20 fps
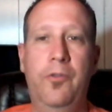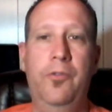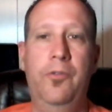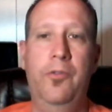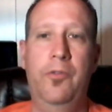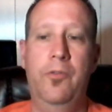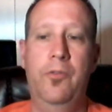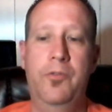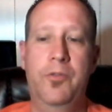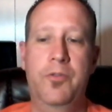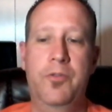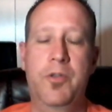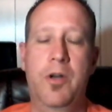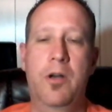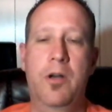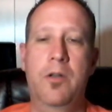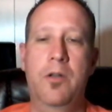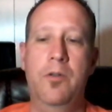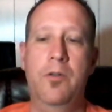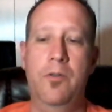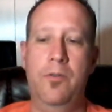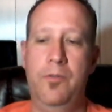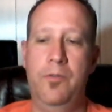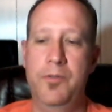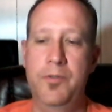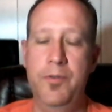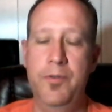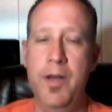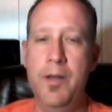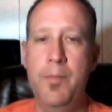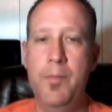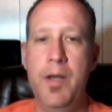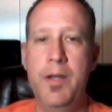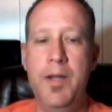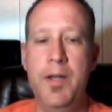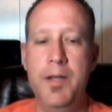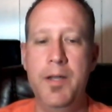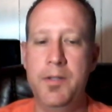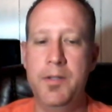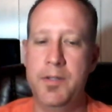Those are Sharkoons. They're not a
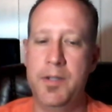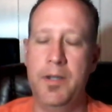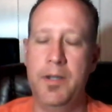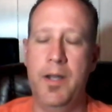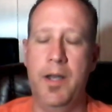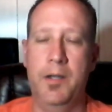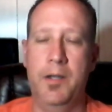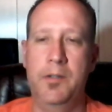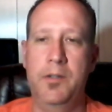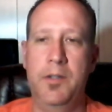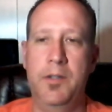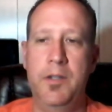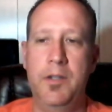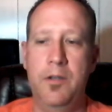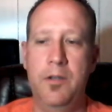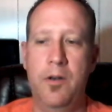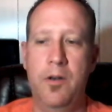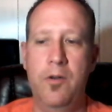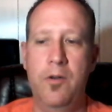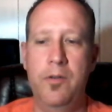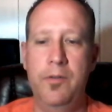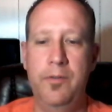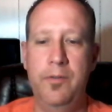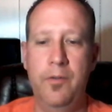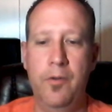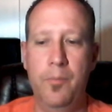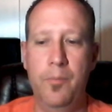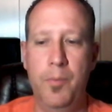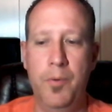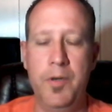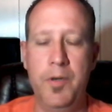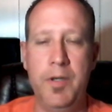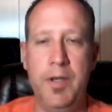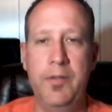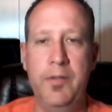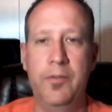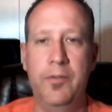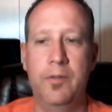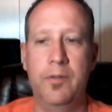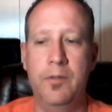bad headset, actually. They're pretty
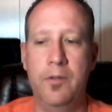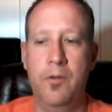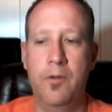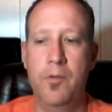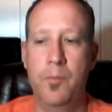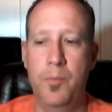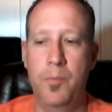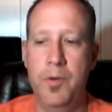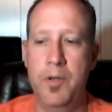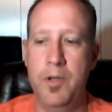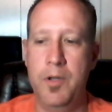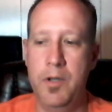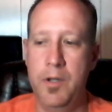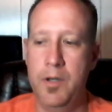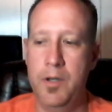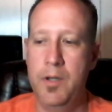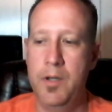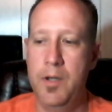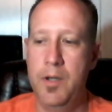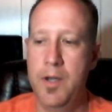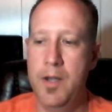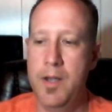decent. They're pretty good.